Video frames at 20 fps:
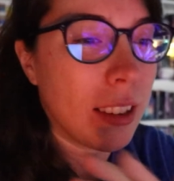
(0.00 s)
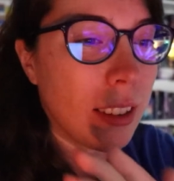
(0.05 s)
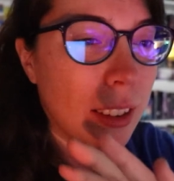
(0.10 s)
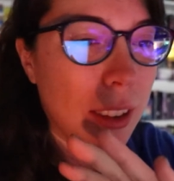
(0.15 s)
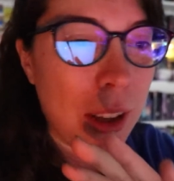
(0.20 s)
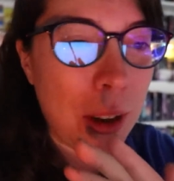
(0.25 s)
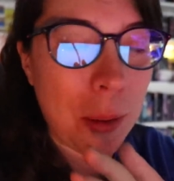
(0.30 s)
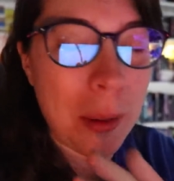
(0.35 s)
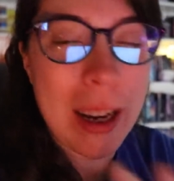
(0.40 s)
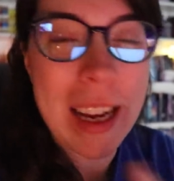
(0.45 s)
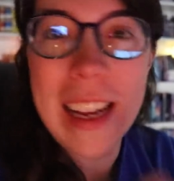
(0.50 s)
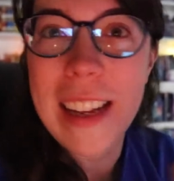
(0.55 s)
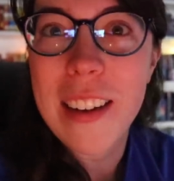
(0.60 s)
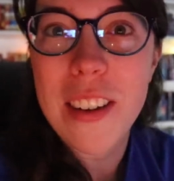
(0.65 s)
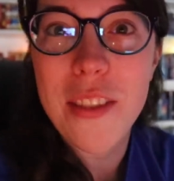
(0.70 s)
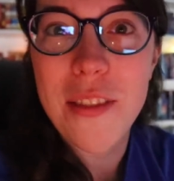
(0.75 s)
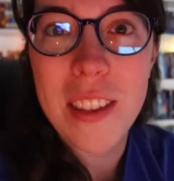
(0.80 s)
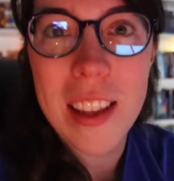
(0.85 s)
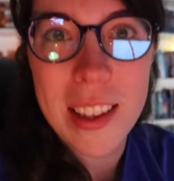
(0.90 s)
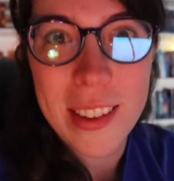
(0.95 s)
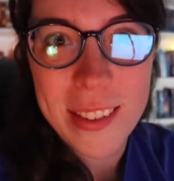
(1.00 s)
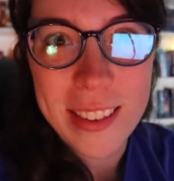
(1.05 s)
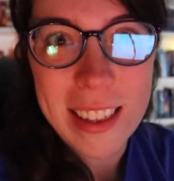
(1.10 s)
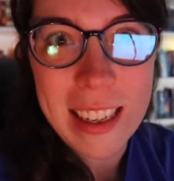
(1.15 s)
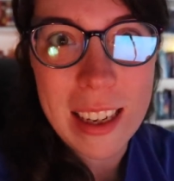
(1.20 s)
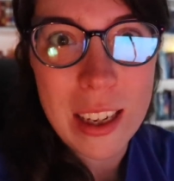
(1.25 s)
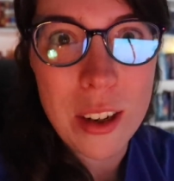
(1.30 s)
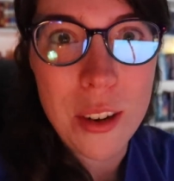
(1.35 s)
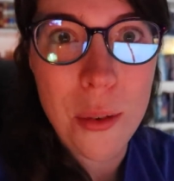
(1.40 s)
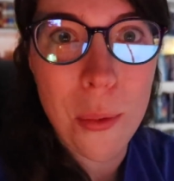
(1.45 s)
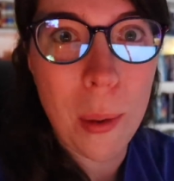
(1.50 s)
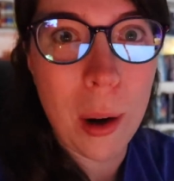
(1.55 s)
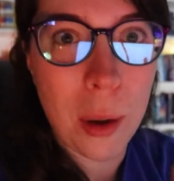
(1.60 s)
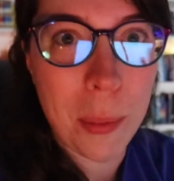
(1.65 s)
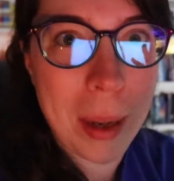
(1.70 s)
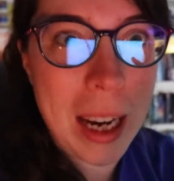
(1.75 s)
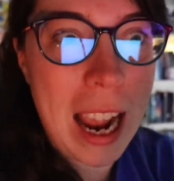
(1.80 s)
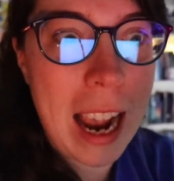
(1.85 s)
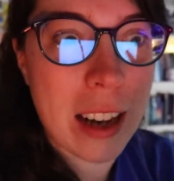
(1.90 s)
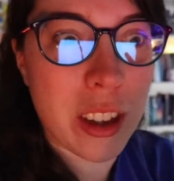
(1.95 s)
you know, end of this scene where
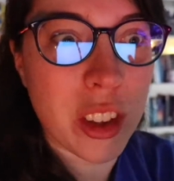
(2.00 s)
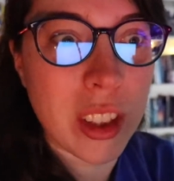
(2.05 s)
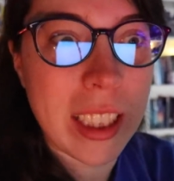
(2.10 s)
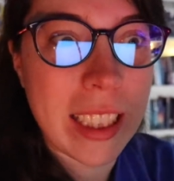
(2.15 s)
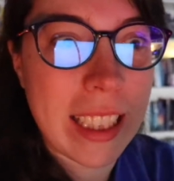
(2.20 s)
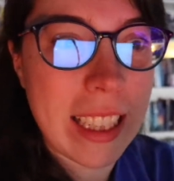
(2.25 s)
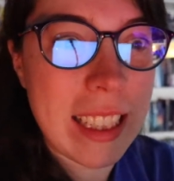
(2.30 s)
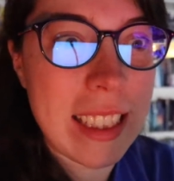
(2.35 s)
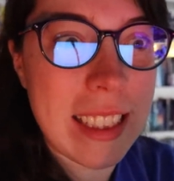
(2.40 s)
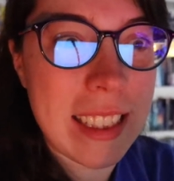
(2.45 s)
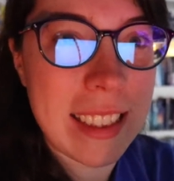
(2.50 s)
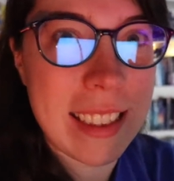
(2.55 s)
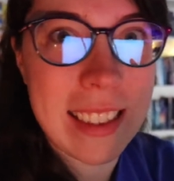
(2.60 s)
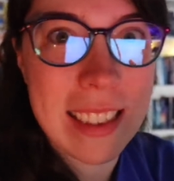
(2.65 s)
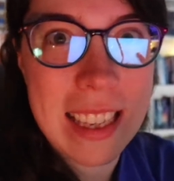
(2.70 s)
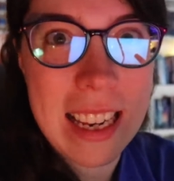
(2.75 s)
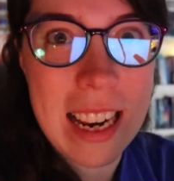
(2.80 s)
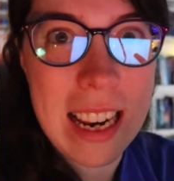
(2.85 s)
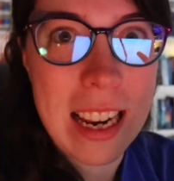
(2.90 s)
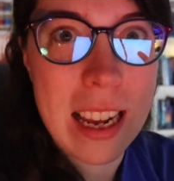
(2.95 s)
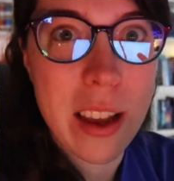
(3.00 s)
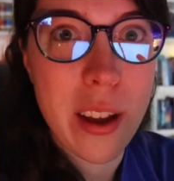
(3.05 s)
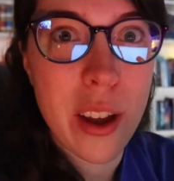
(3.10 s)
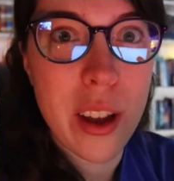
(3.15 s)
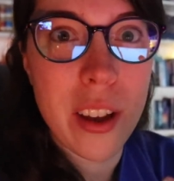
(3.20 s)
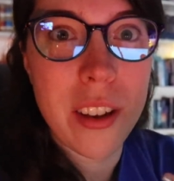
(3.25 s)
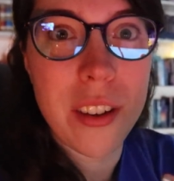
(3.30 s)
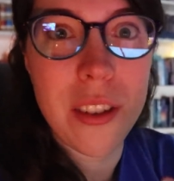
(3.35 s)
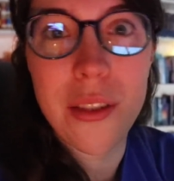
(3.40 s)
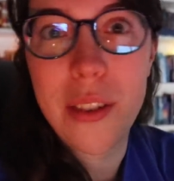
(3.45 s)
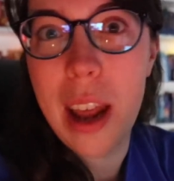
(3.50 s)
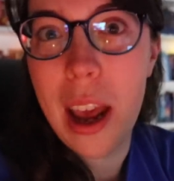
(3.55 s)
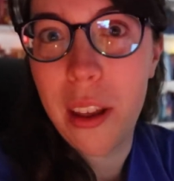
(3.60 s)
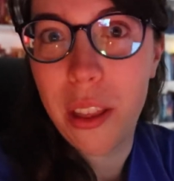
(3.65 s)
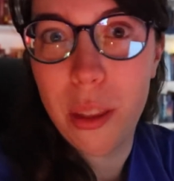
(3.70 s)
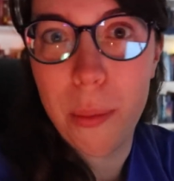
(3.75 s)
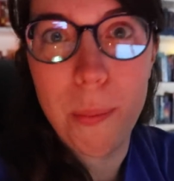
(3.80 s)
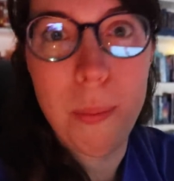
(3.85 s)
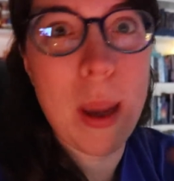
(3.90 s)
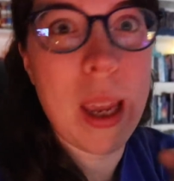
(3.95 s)
we actually get to see
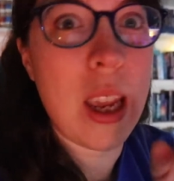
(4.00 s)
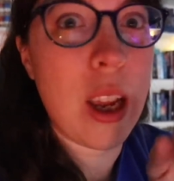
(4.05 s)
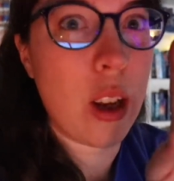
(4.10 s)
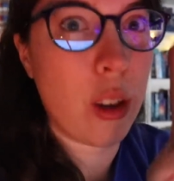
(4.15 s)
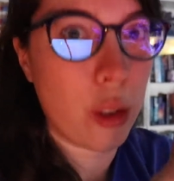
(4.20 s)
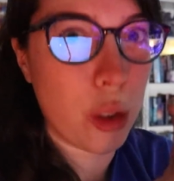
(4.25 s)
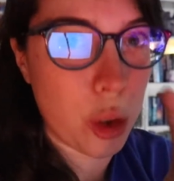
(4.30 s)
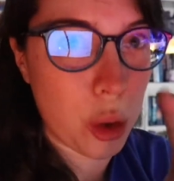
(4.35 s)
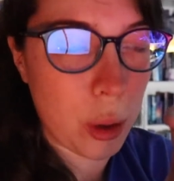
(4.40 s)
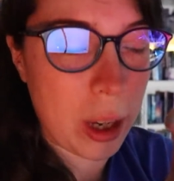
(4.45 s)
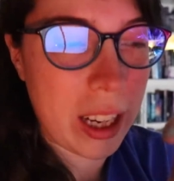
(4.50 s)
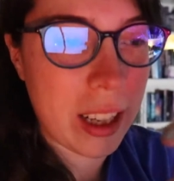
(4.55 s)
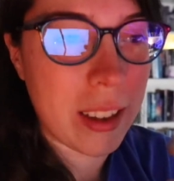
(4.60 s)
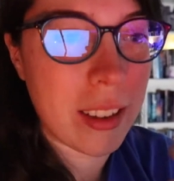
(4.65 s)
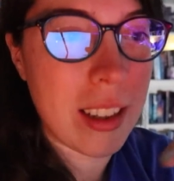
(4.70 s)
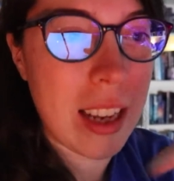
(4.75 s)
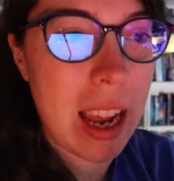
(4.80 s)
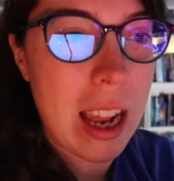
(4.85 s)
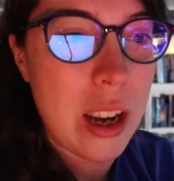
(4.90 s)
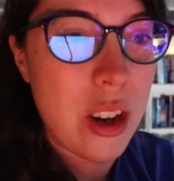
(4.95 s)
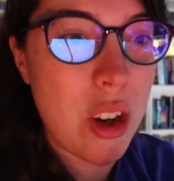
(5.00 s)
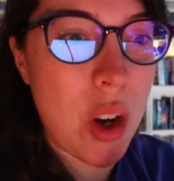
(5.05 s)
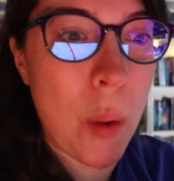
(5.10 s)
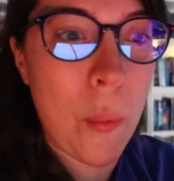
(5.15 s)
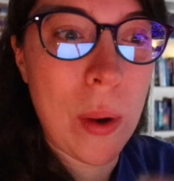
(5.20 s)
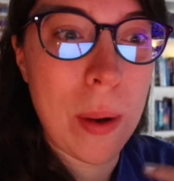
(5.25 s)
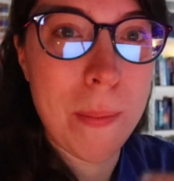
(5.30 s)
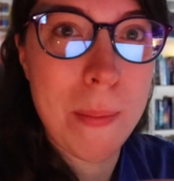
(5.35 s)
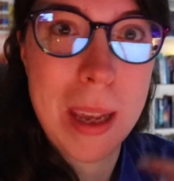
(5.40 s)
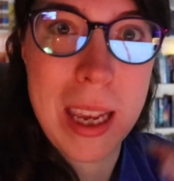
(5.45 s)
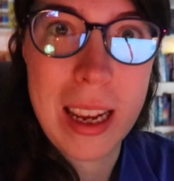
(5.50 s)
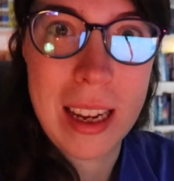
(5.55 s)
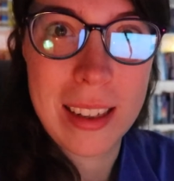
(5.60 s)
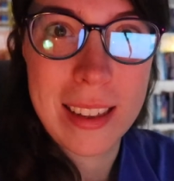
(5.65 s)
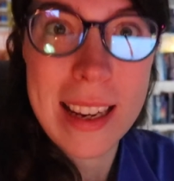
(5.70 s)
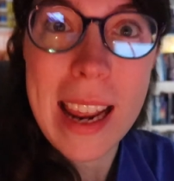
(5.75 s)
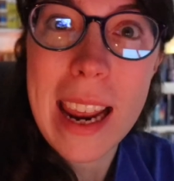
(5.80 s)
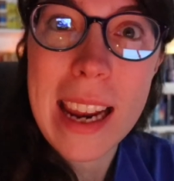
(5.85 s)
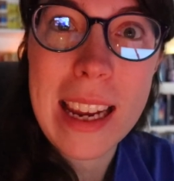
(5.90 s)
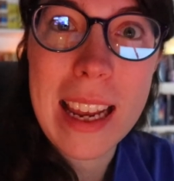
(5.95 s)
death being tricked and no one being
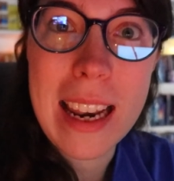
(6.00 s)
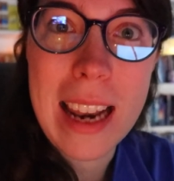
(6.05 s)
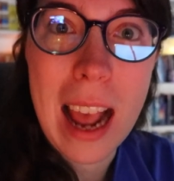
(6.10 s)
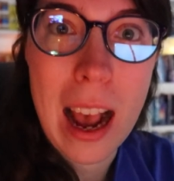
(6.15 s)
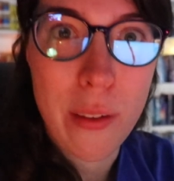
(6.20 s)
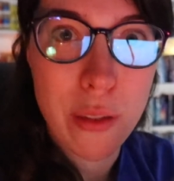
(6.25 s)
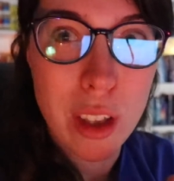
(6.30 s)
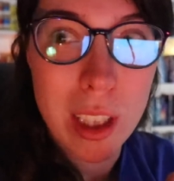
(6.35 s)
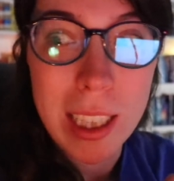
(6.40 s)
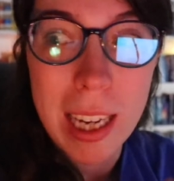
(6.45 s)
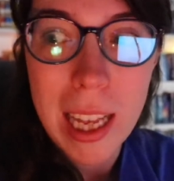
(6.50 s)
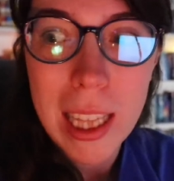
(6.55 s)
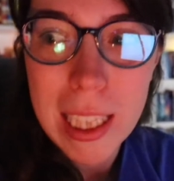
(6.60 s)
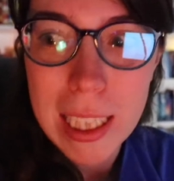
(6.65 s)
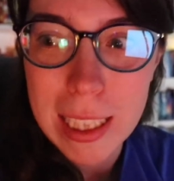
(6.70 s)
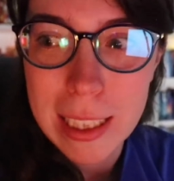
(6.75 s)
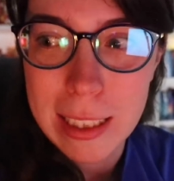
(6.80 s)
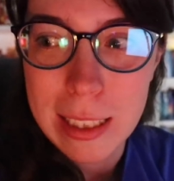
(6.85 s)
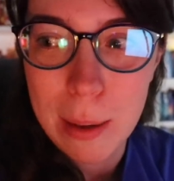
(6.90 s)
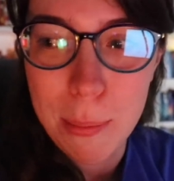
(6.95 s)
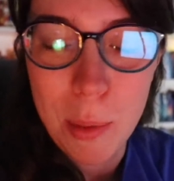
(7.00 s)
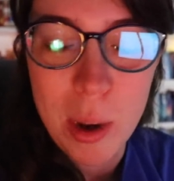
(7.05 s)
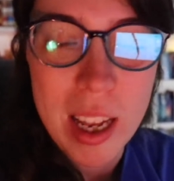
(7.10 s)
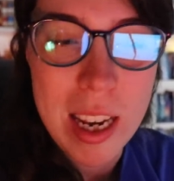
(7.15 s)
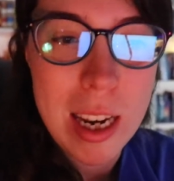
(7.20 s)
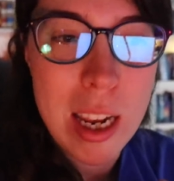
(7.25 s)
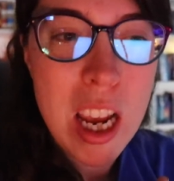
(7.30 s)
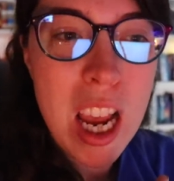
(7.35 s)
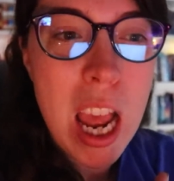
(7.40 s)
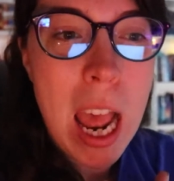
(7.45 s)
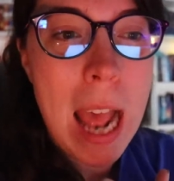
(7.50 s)
taken after killing someone.